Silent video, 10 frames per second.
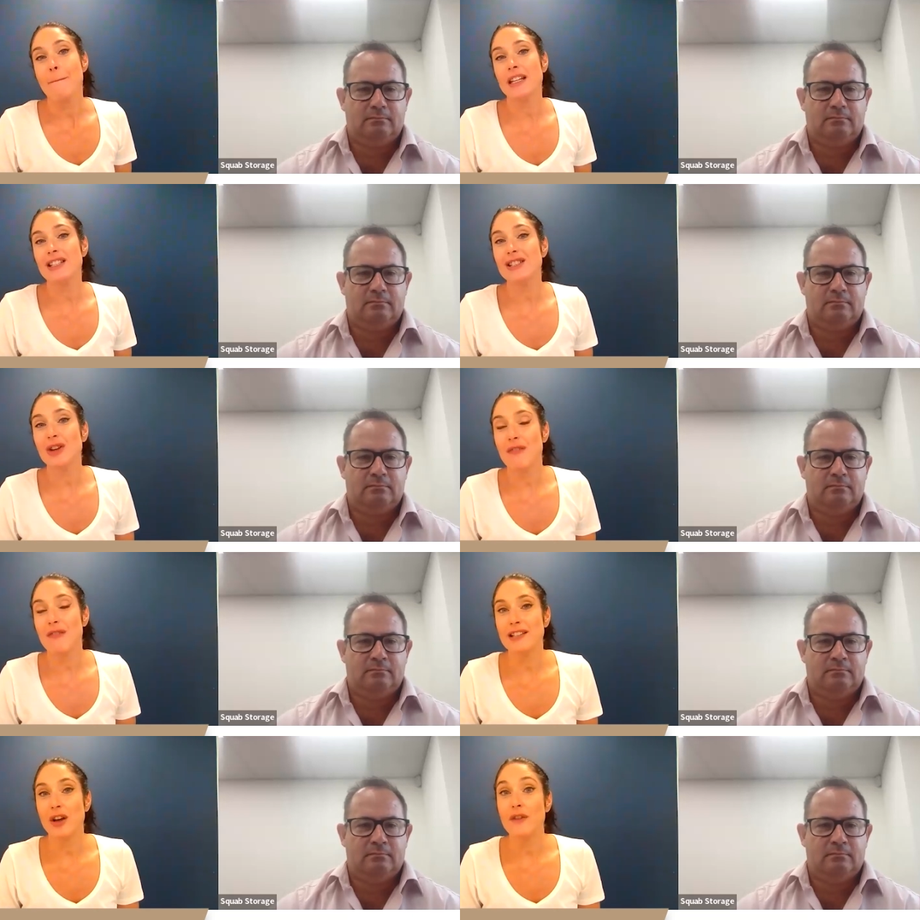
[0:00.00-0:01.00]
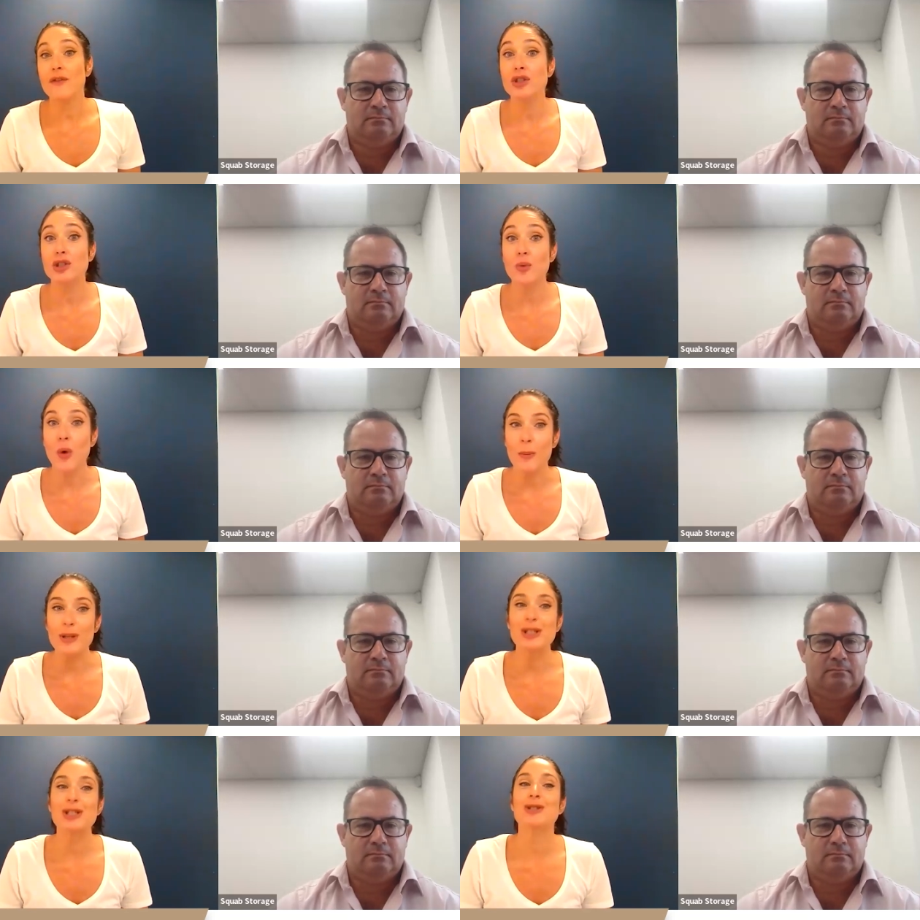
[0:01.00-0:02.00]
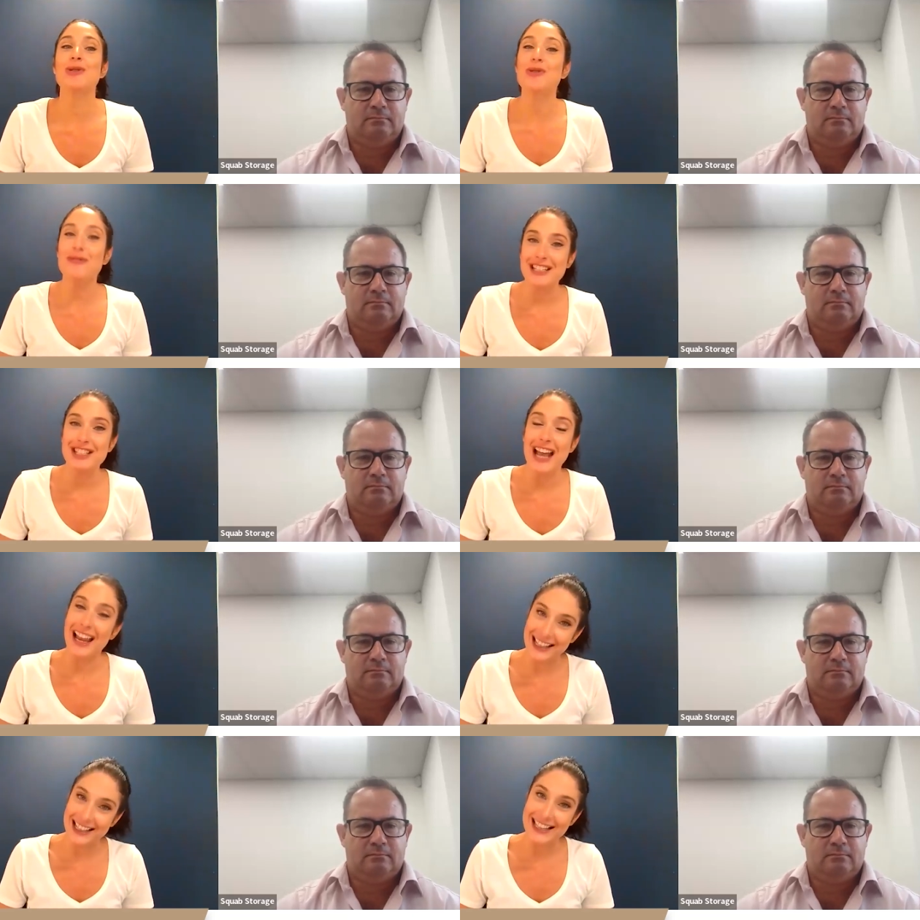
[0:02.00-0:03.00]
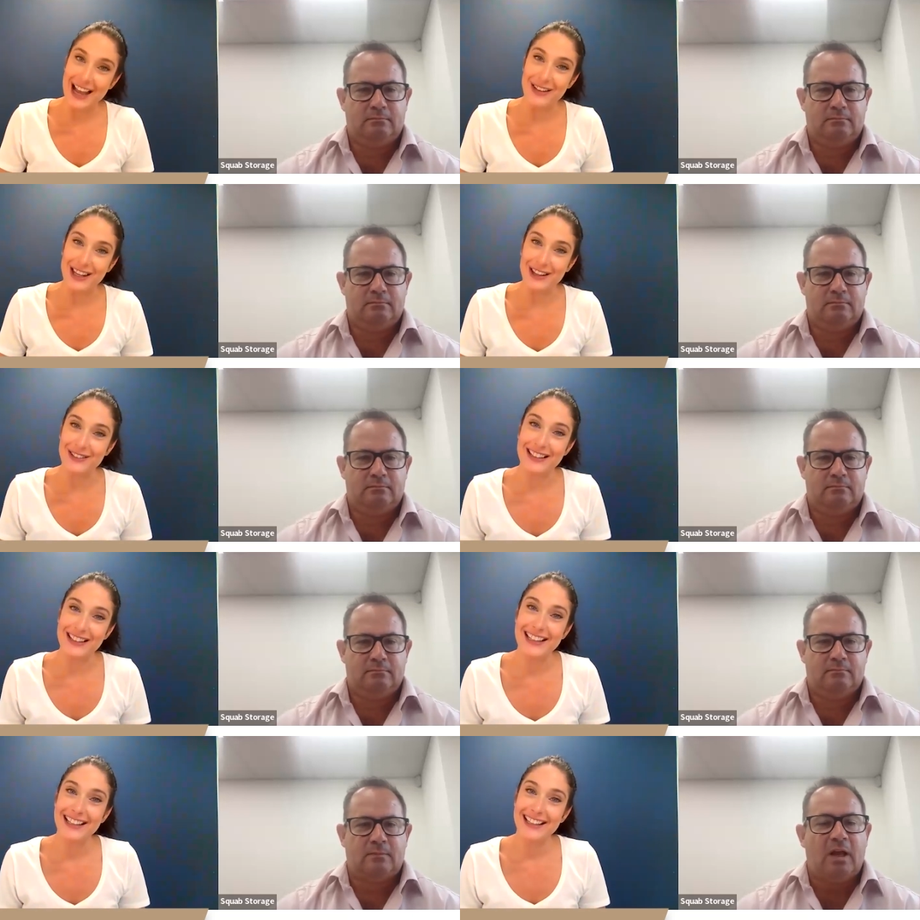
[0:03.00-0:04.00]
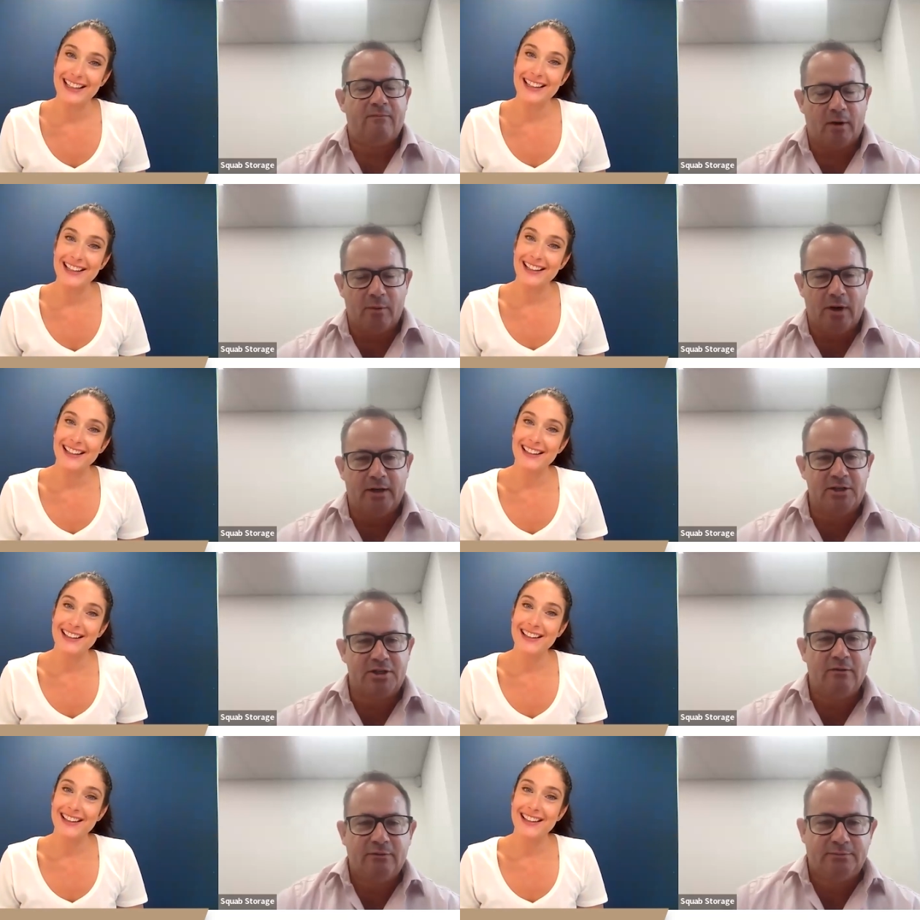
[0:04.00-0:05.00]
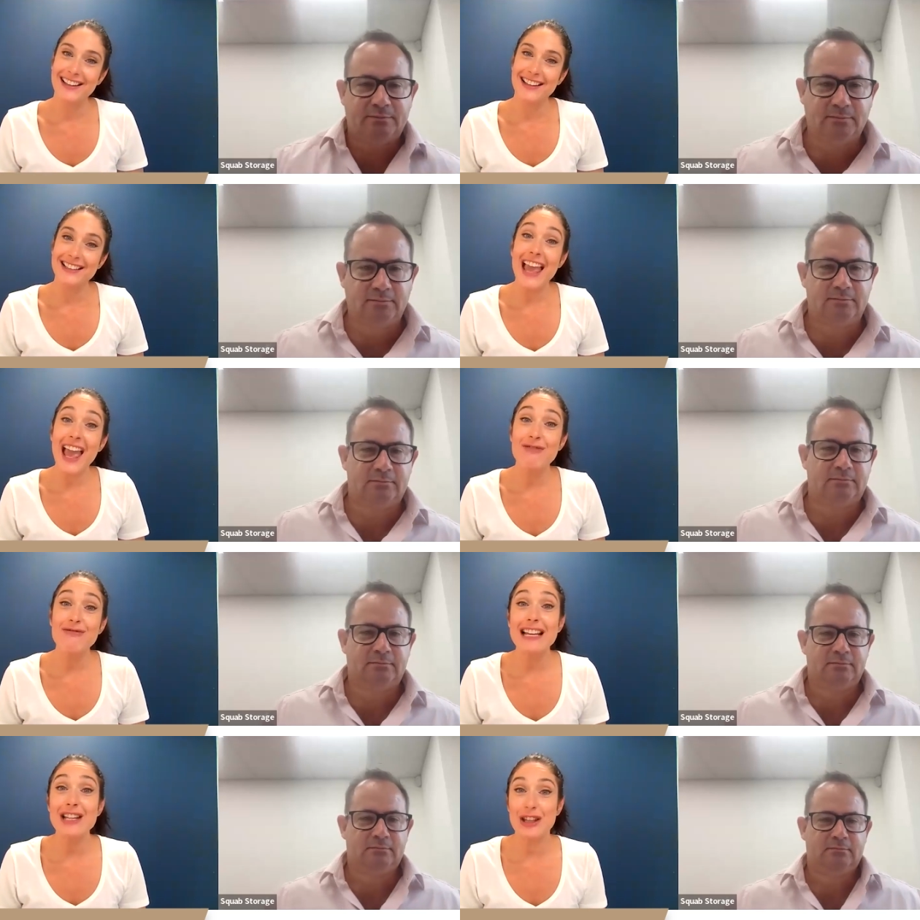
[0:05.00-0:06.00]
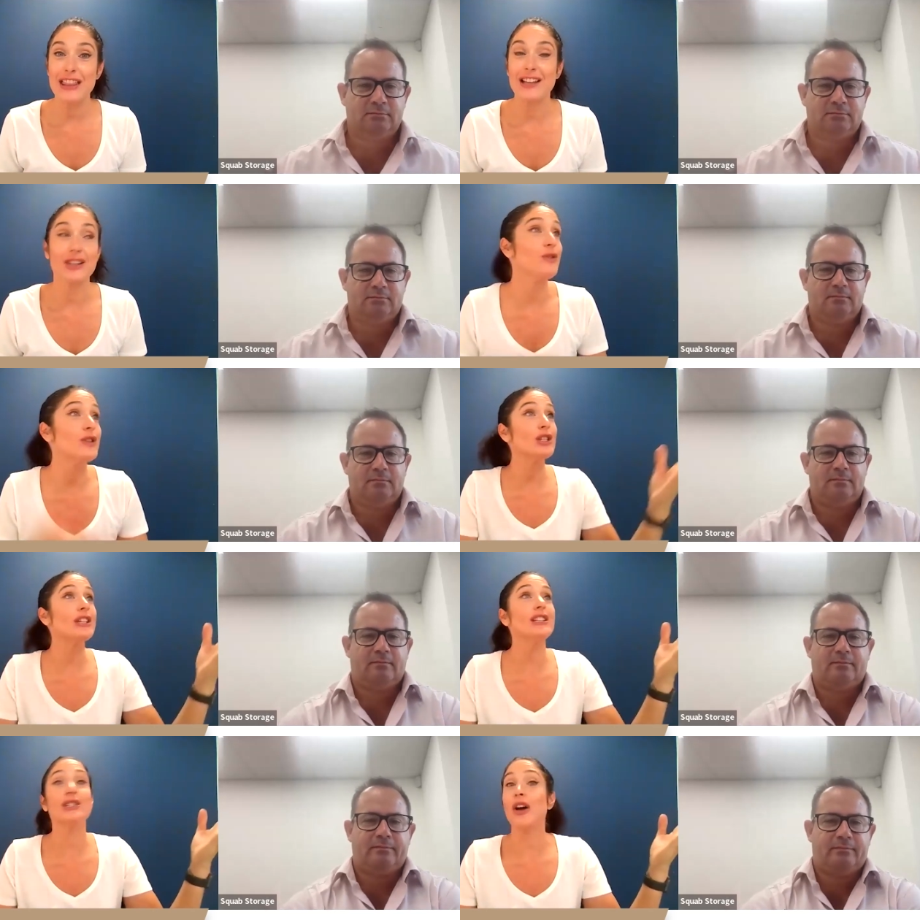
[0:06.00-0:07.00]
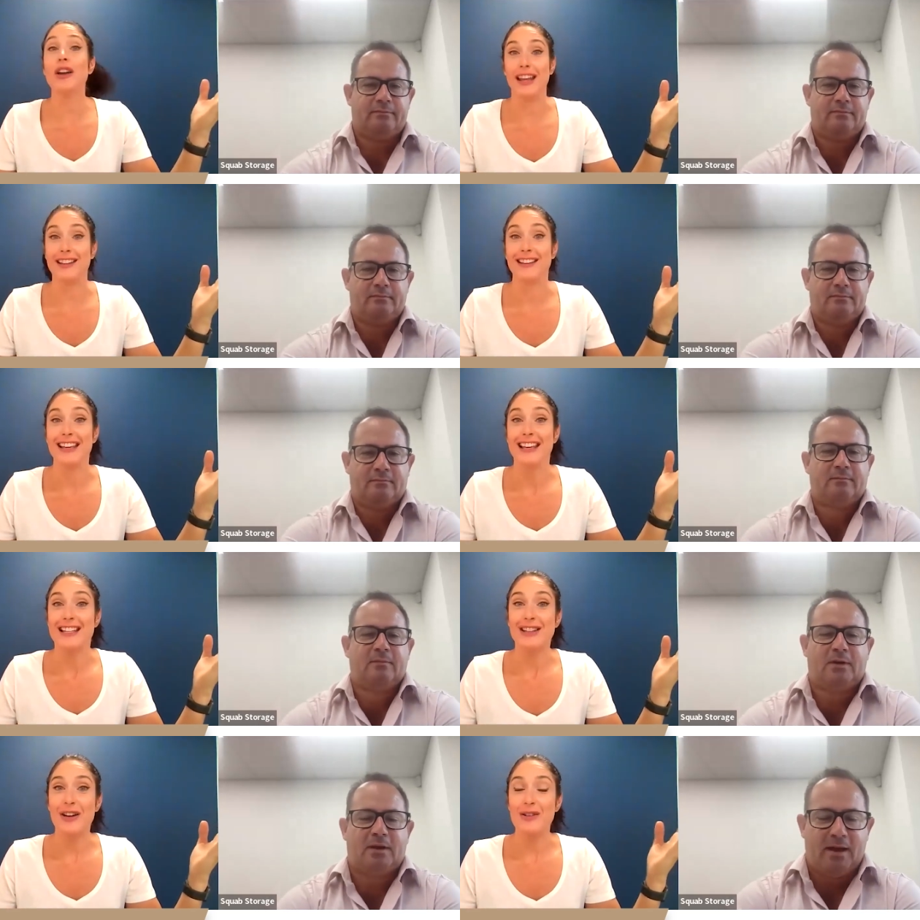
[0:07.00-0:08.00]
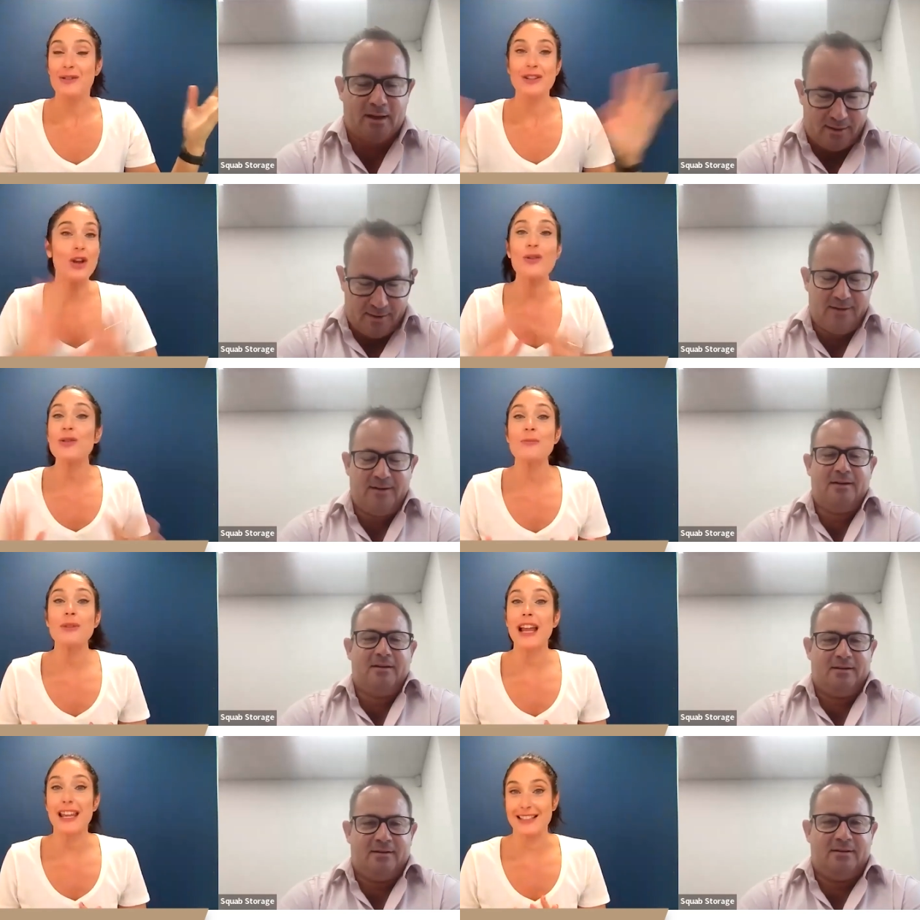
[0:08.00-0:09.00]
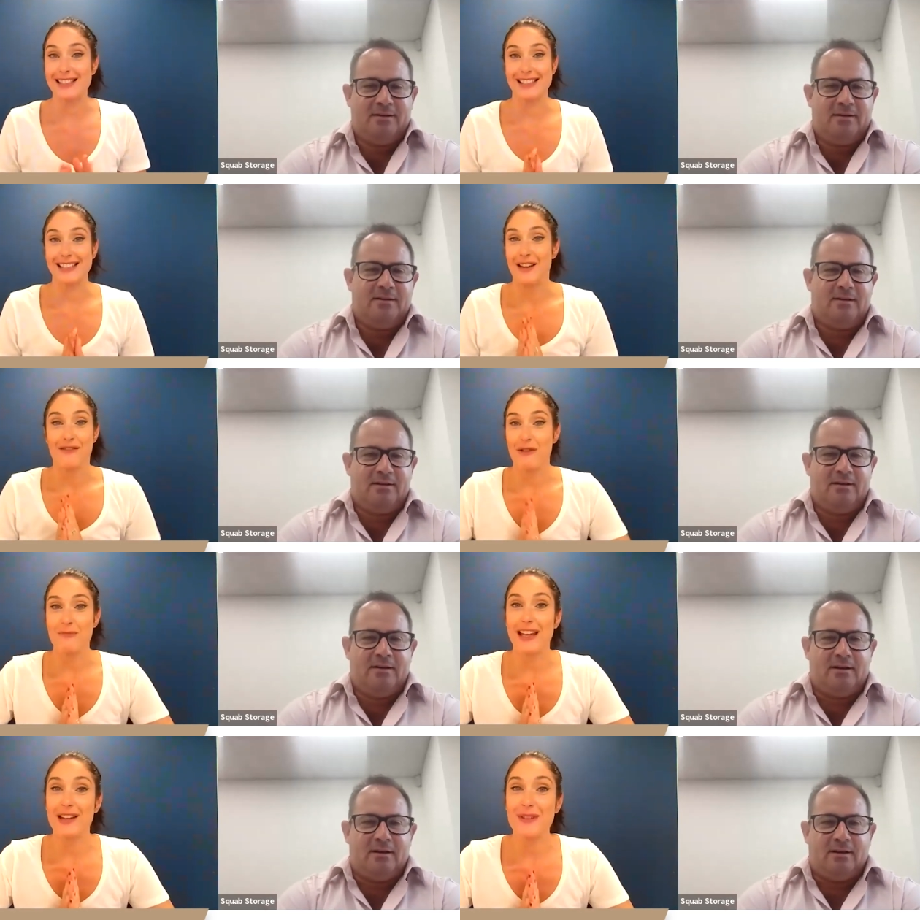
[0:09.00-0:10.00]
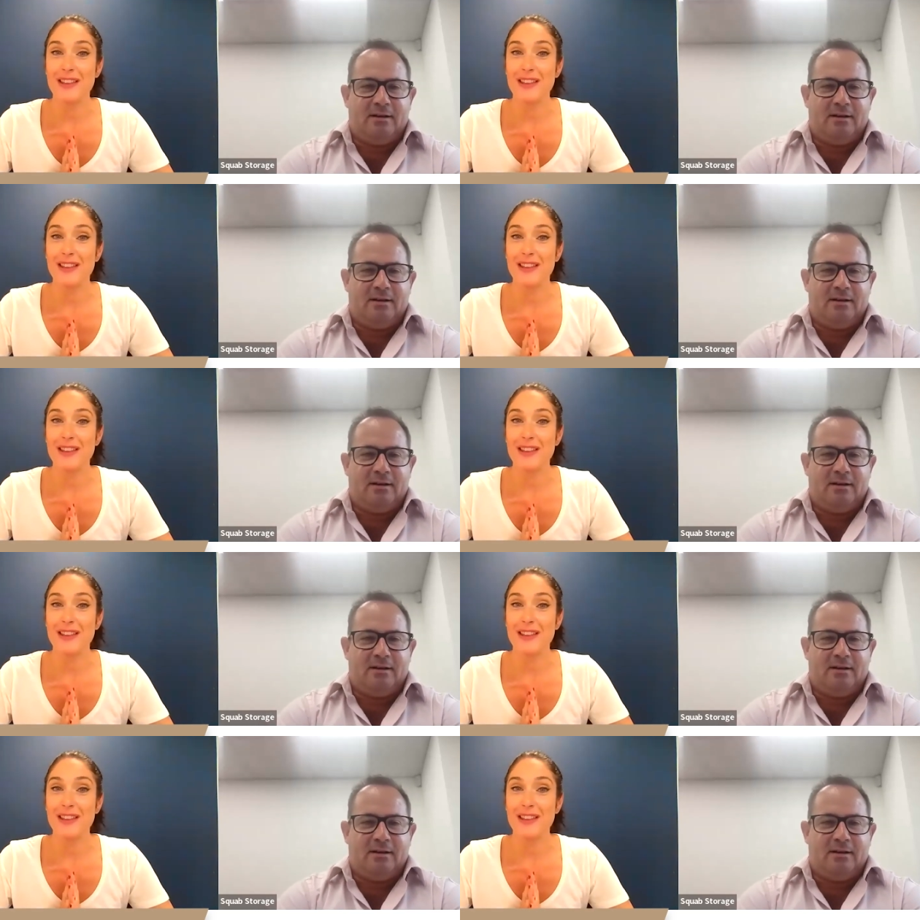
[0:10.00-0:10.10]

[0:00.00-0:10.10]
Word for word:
Speaker 1: Managing Director of Squab Storage. Alex, how are you?
Speaker 2: Very well. And yourself?
Speaker 1: Yeah, really good. Thank you. The sun is shining. So, no complaints from me